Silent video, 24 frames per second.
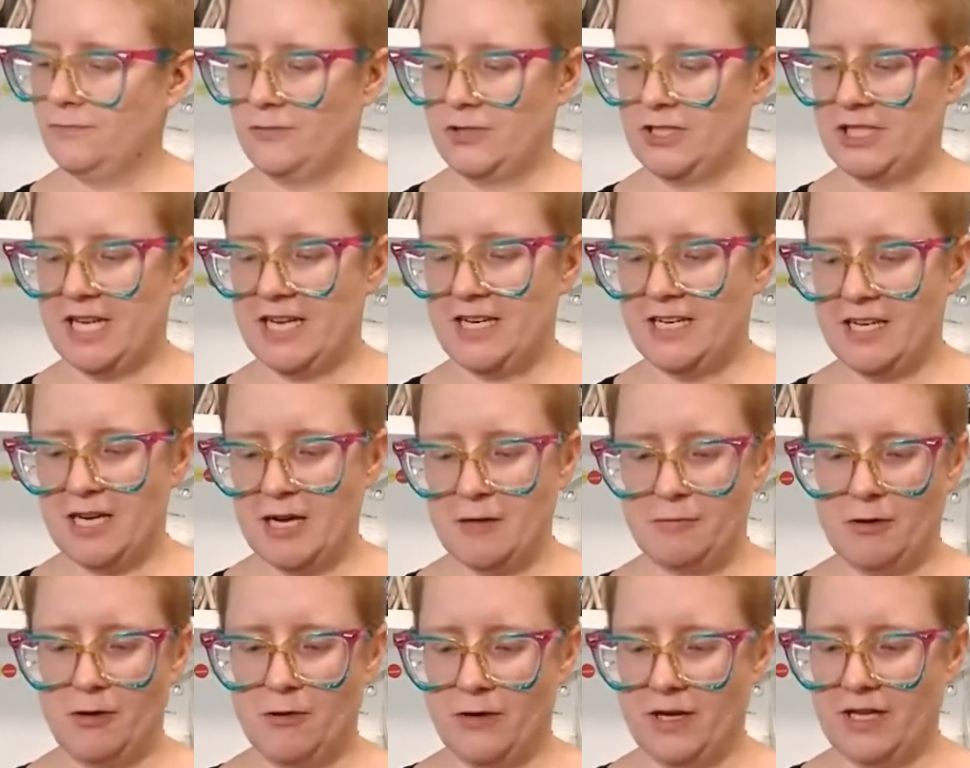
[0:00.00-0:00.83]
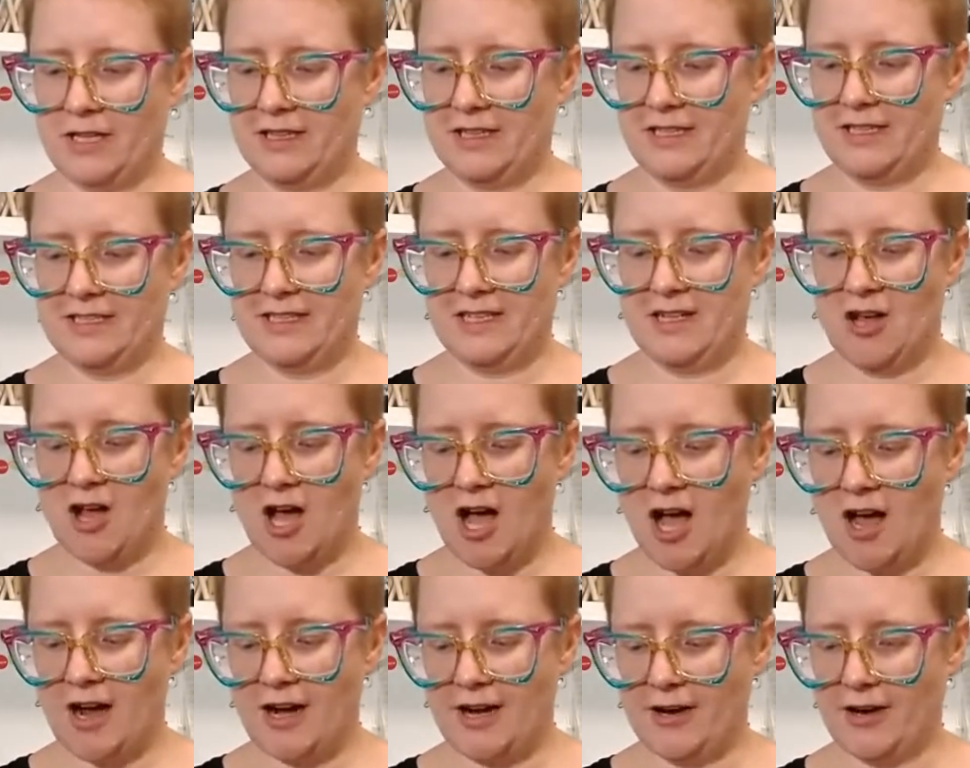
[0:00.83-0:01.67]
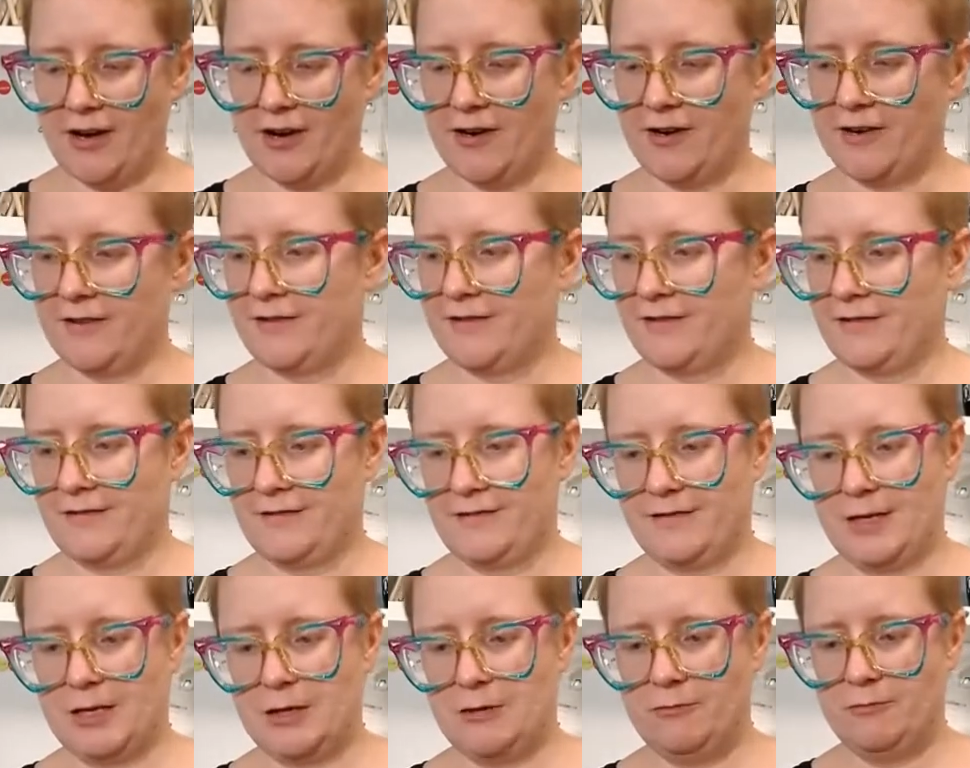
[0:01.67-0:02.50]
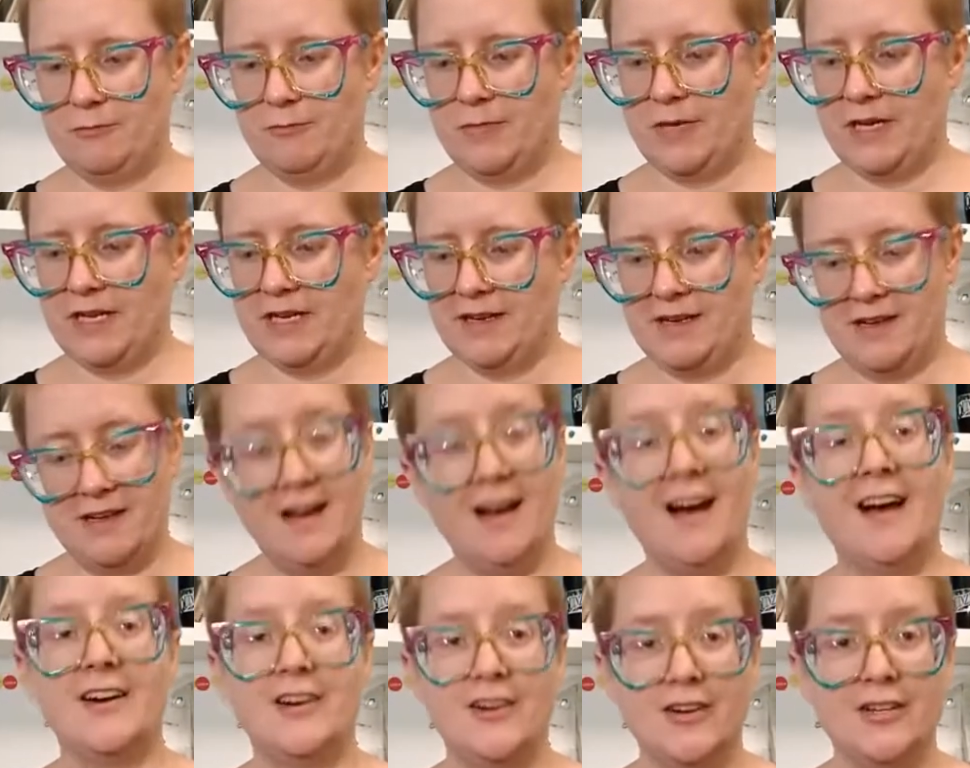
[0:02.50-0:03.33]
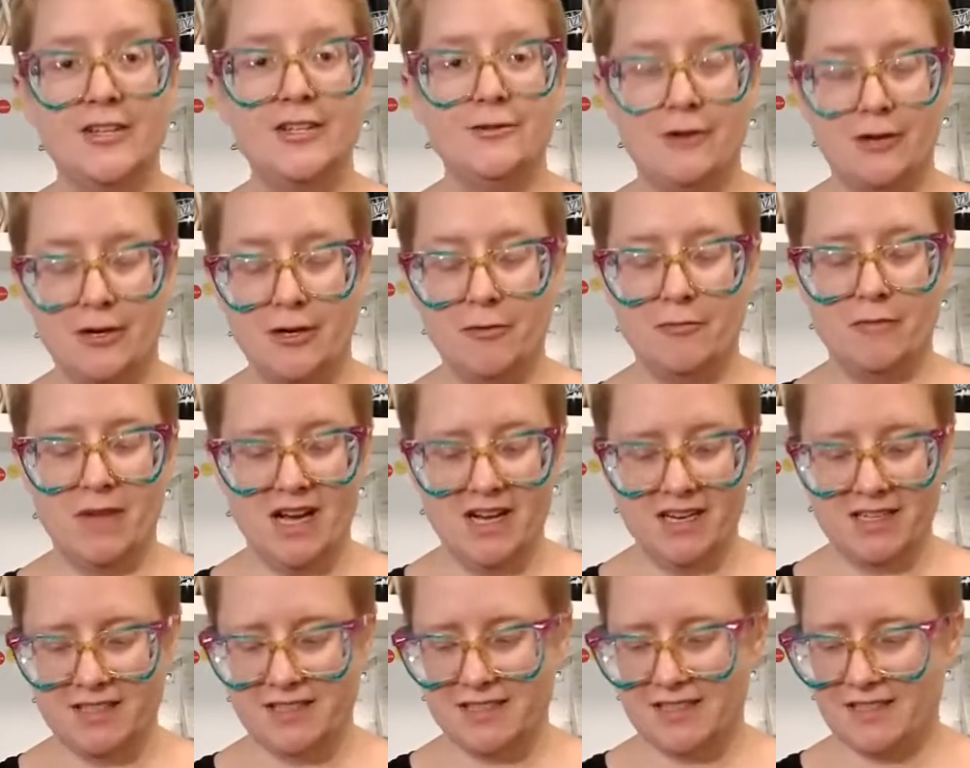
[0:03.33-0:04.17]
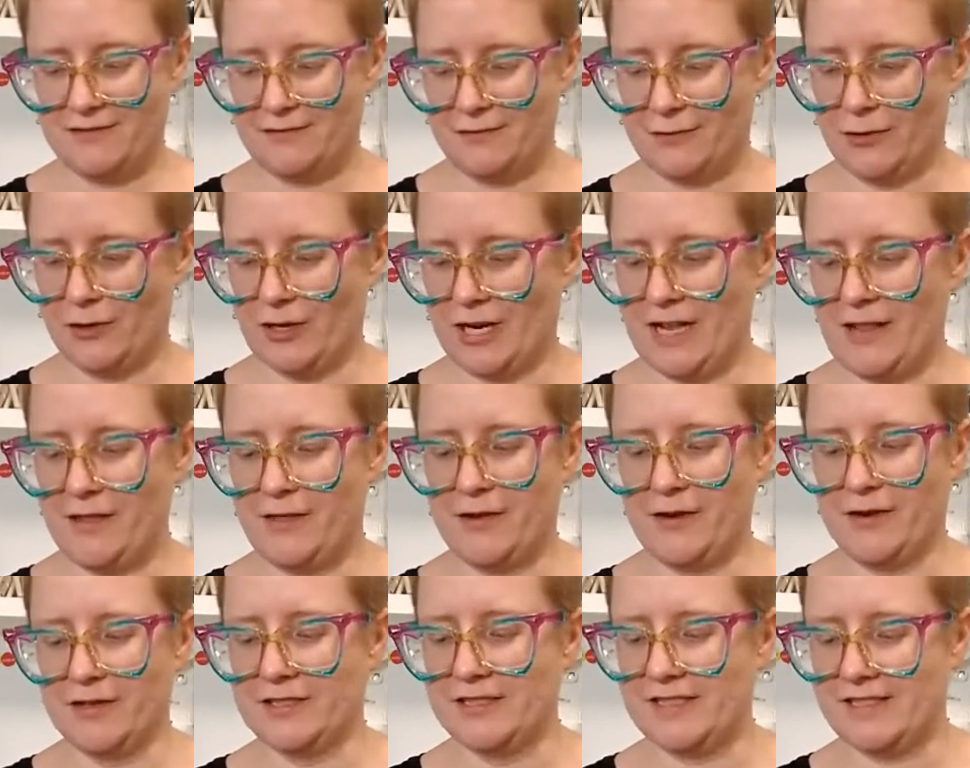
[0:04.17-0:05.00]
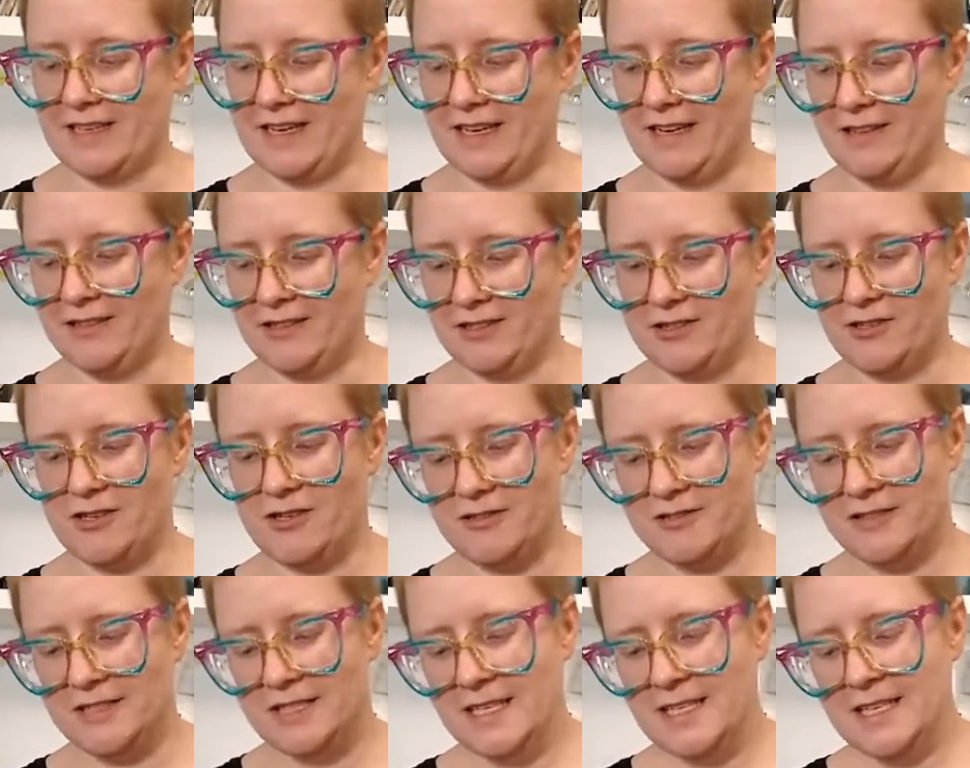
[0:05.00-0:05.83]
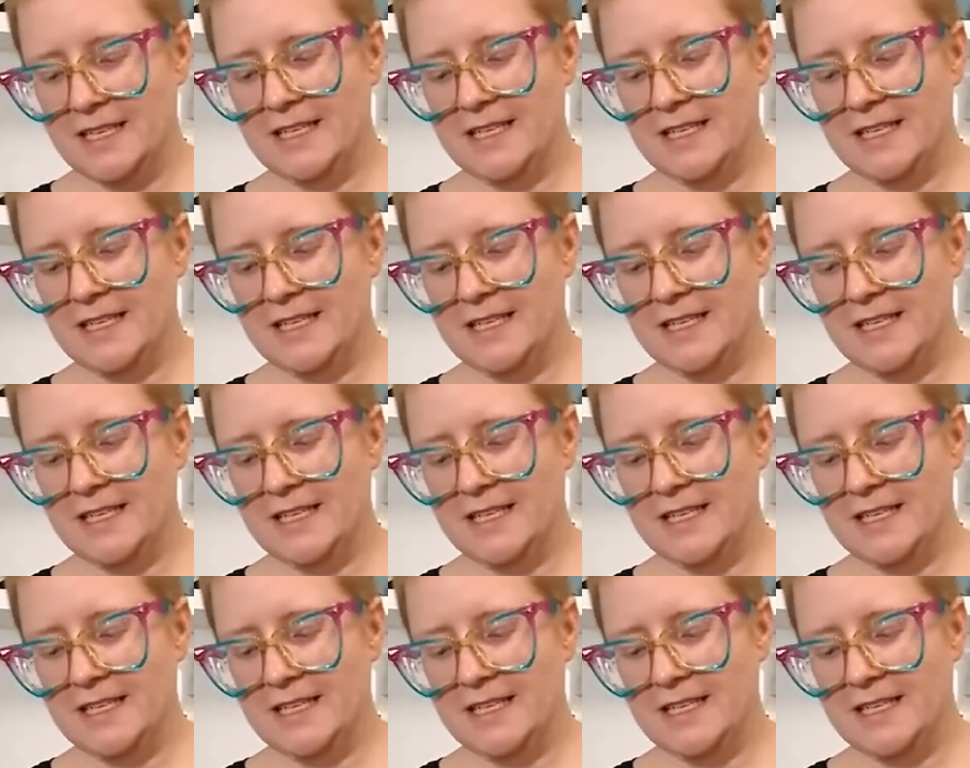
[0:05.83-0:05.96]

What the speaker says: which ended up going a little higher, but under 200 bucks for a 3rd scale doll.